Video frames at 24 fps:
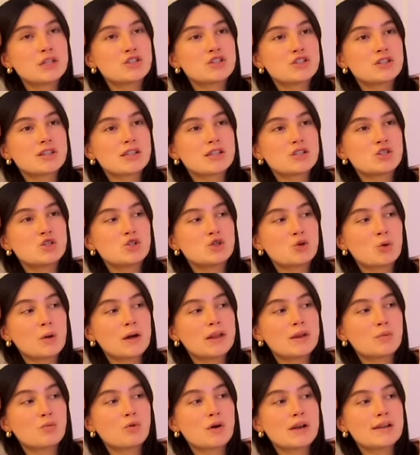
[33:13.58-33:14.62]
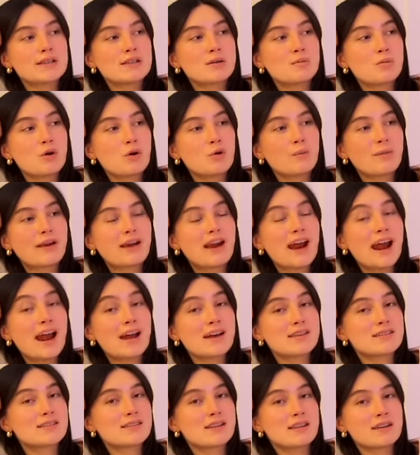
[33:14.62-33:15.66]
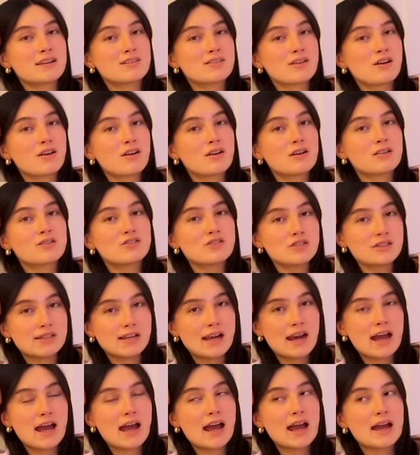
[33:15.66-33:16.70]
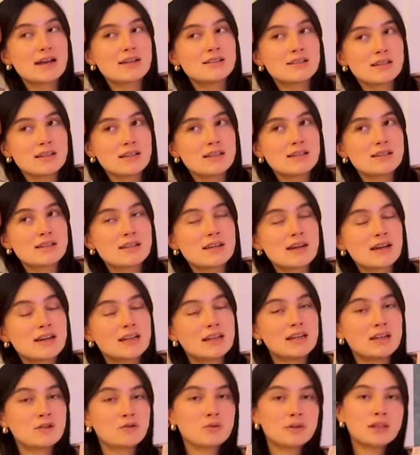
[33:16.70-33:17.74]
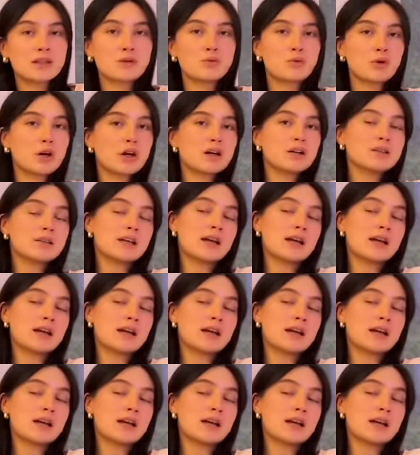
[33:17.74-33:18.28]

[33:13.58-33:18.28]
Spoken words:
just enjoy the present moment as things are, just as is, and I need to really work on